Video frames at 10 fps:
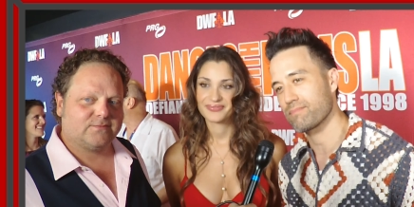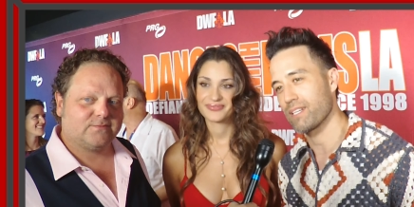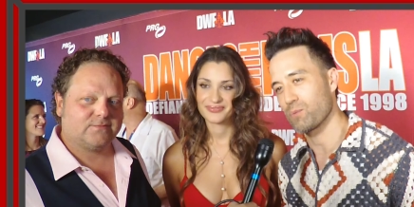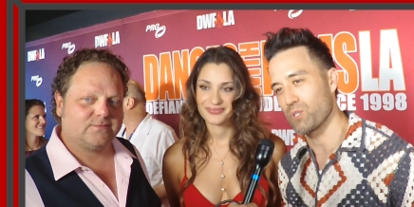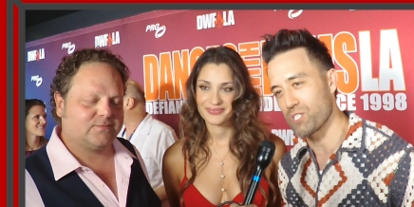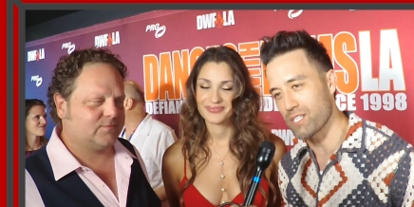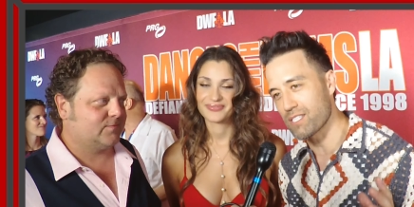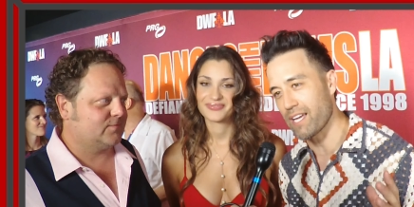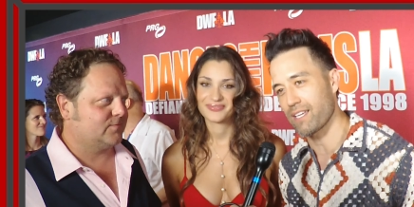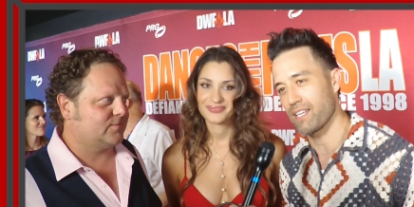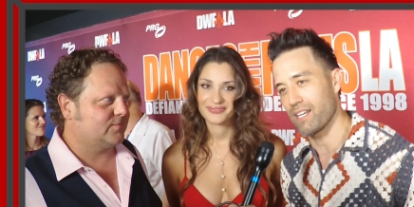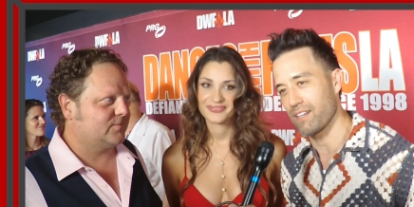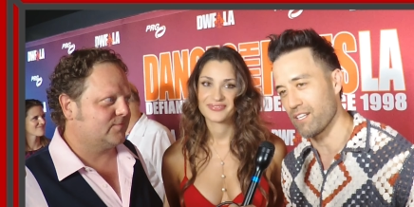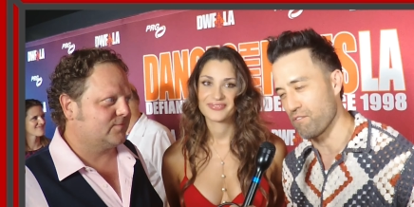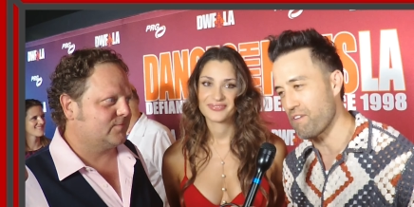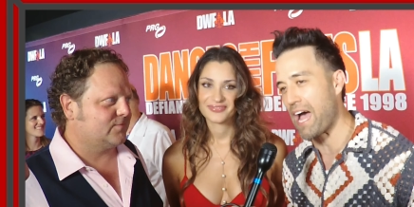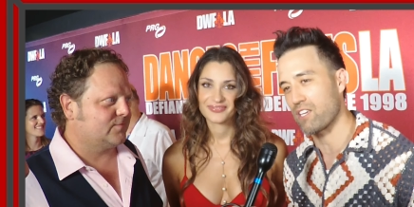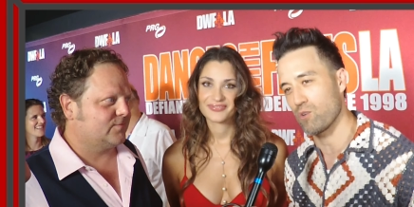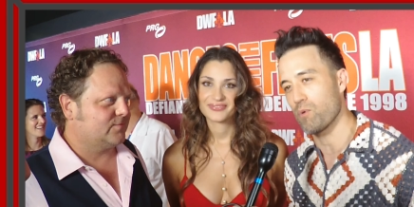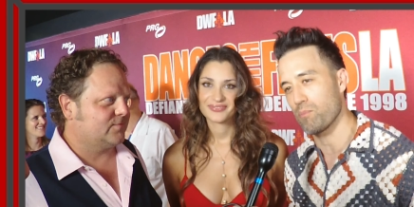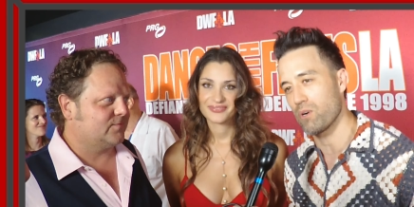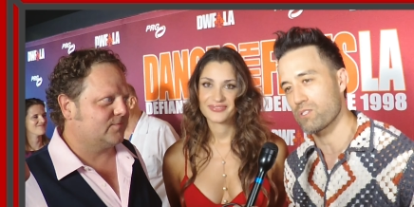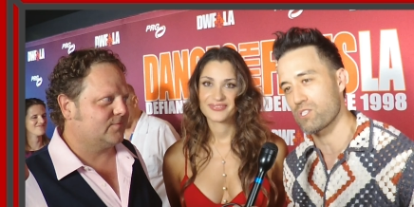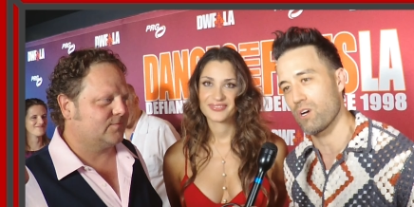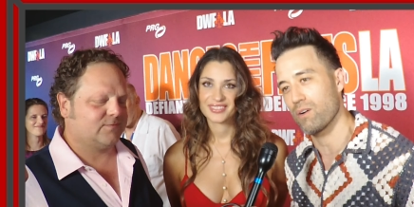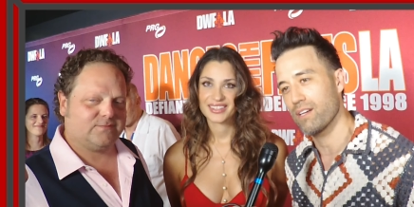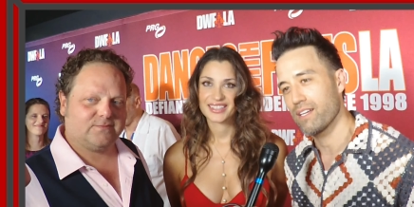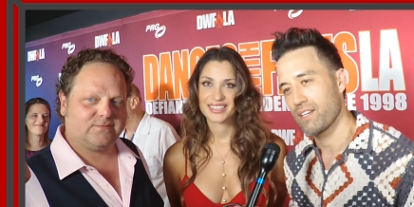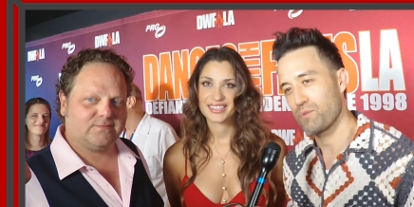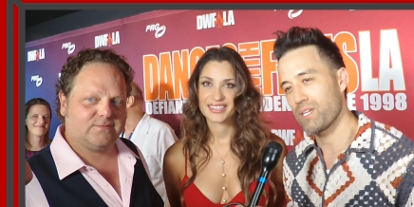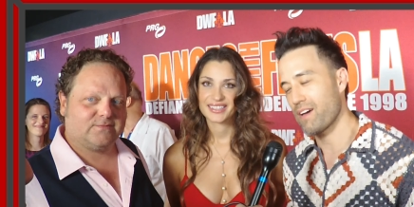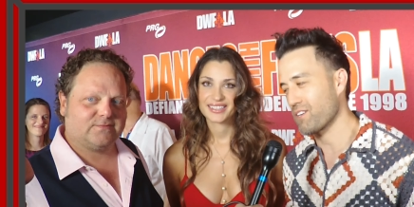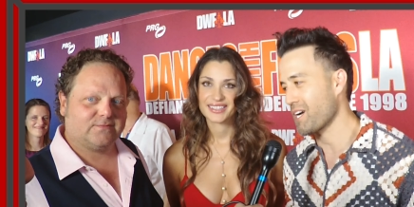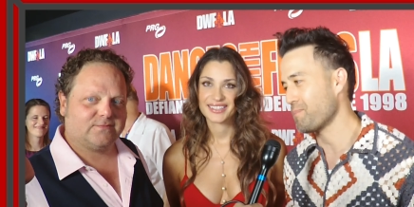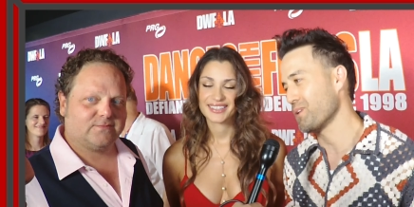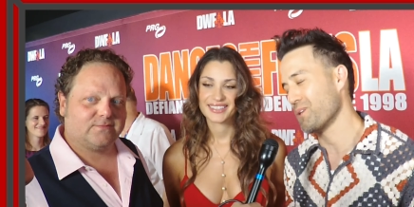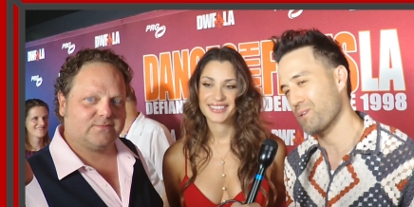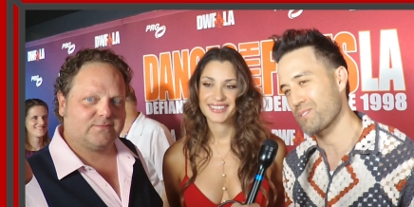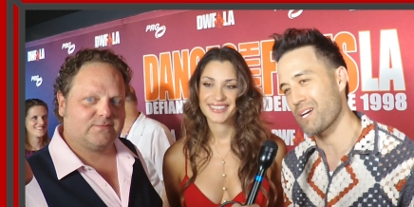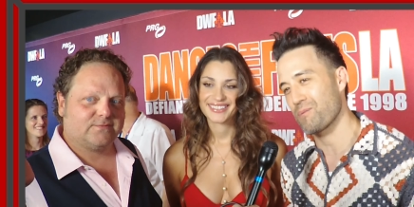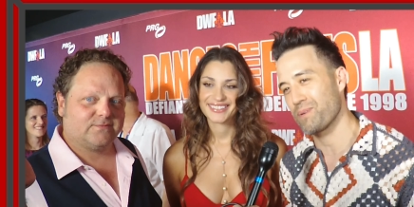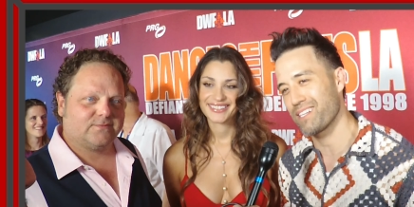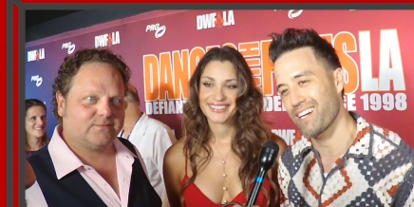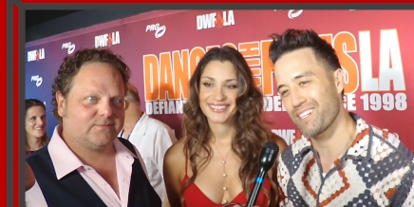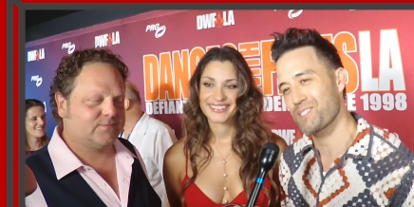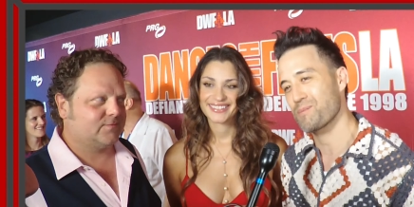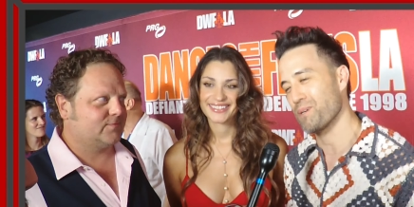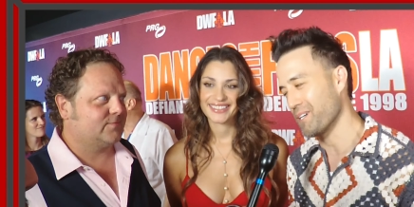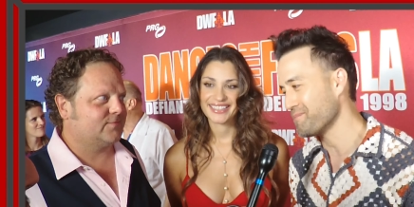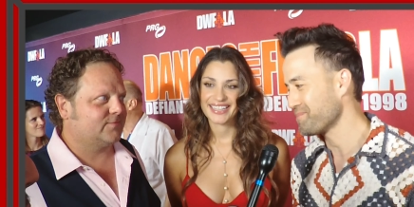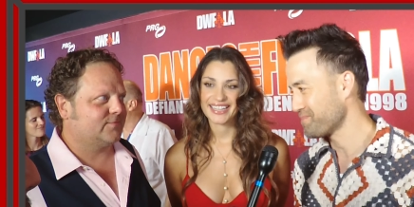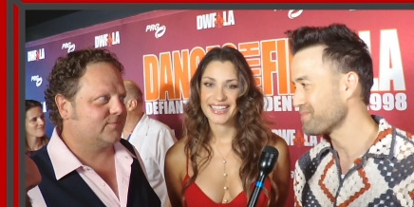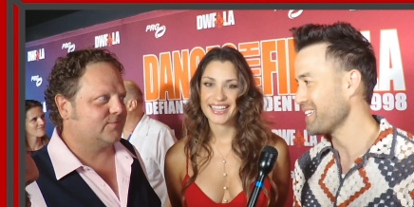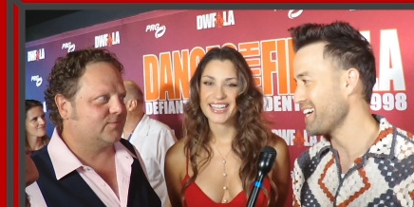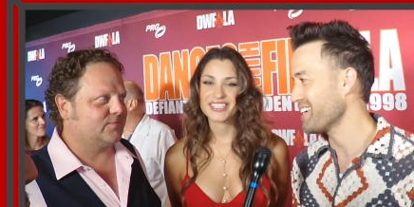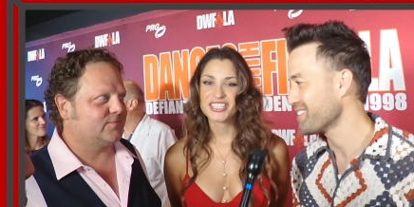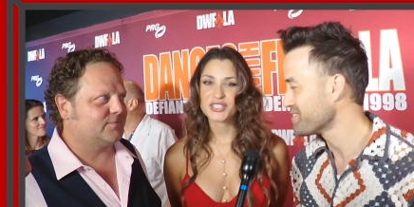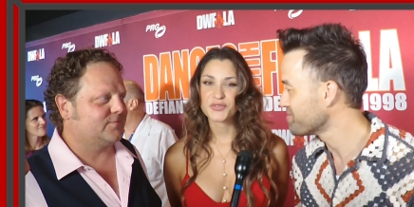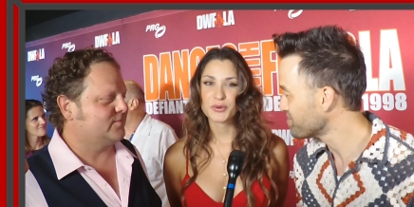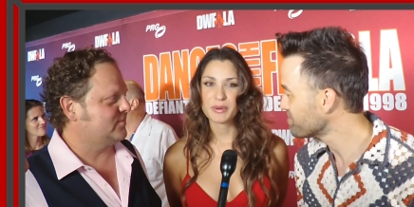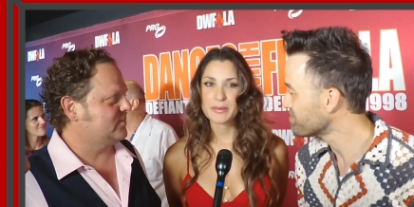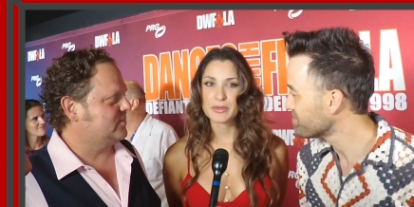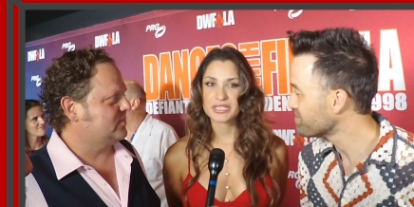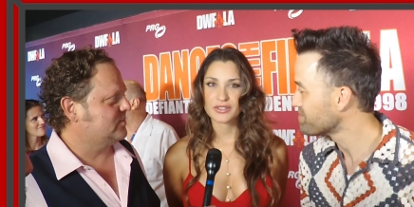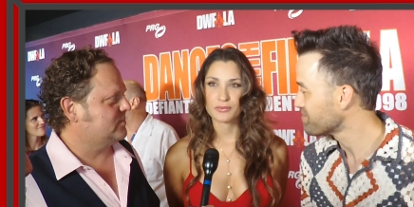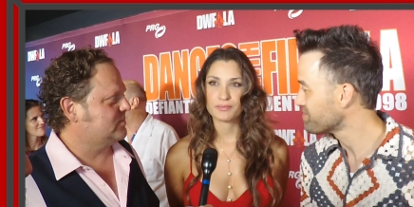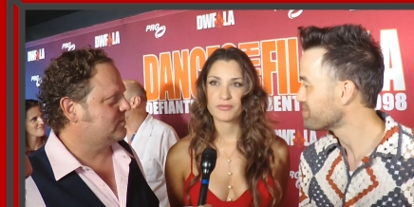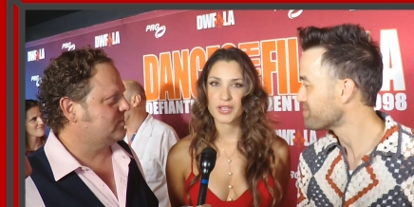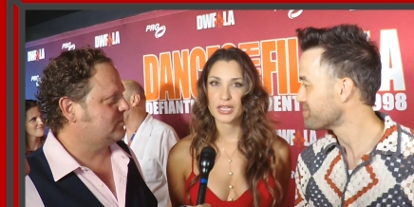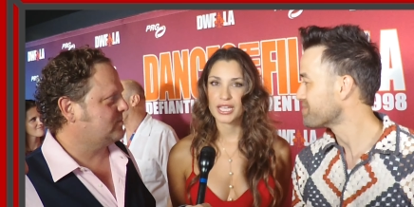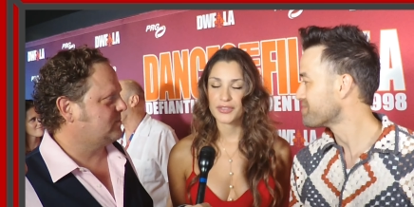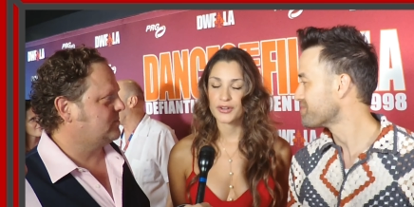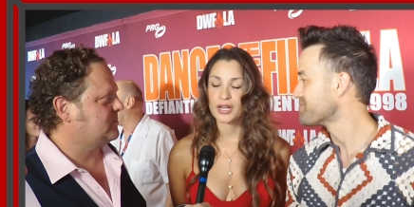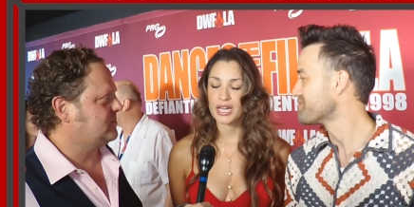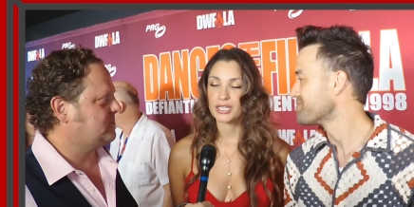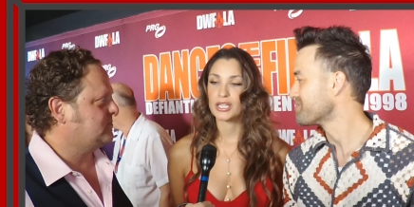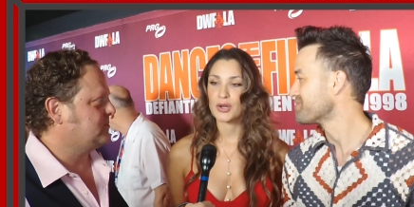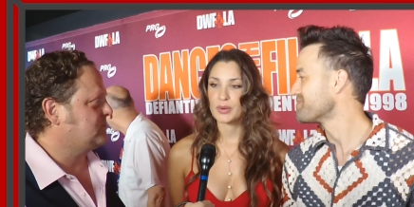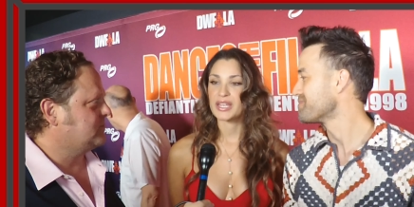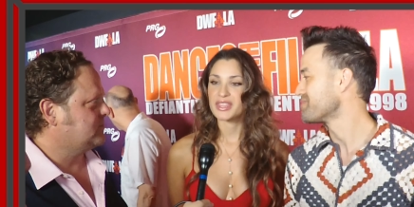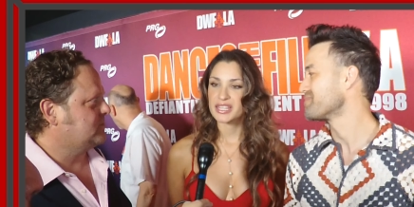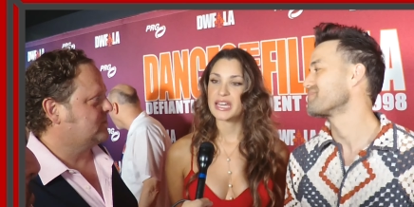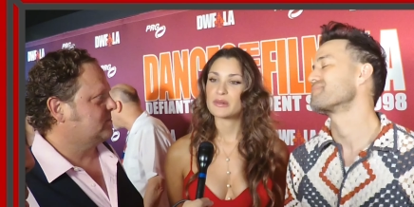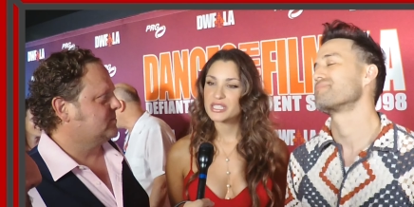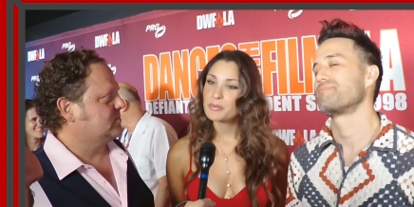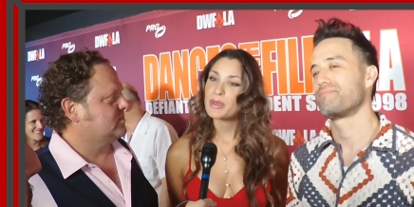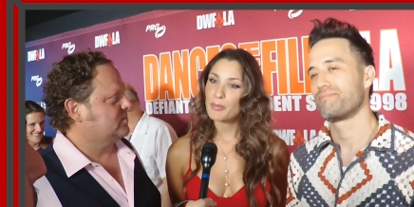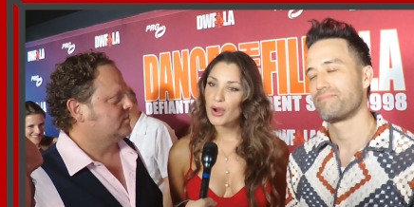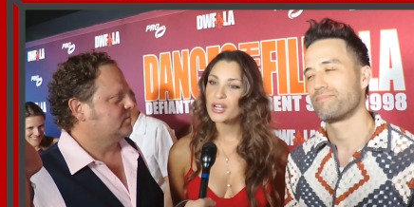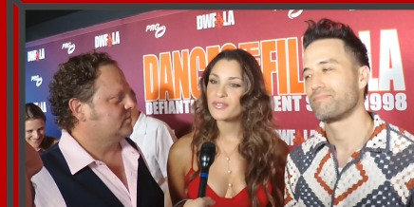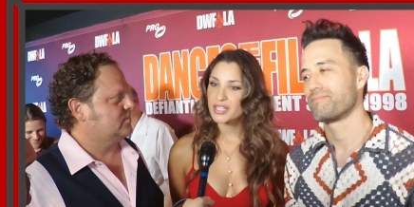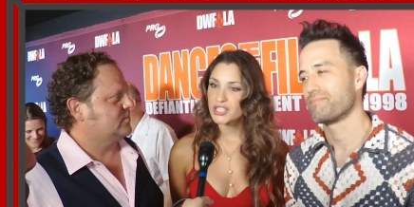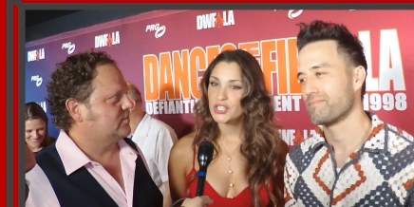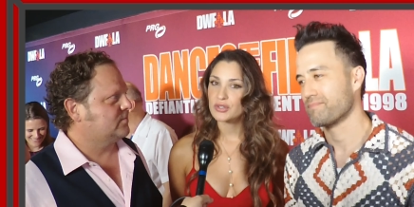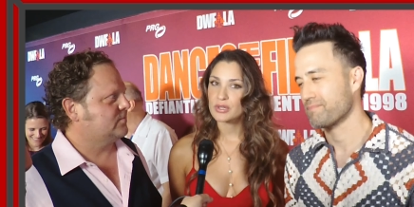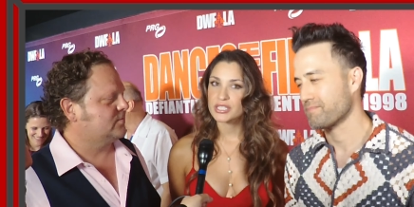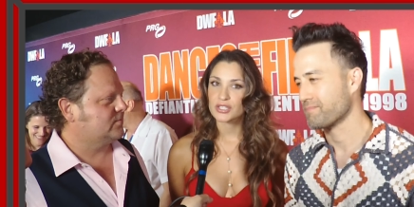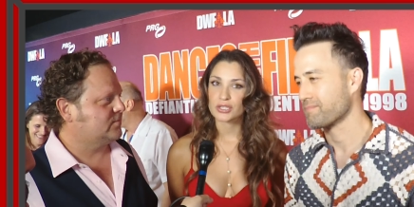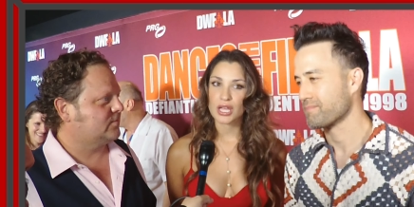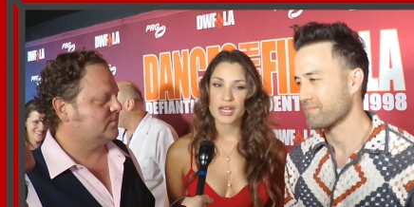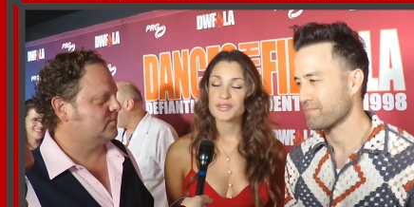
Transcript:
Speaker 1: and we're just like in a in a vacuum almost. So if we could have a couple of those, that would be nice. But yeah. yeah. And
Speaker 2: just for people to feel like they're not alone. I think that was a big part of it too, because there are a lot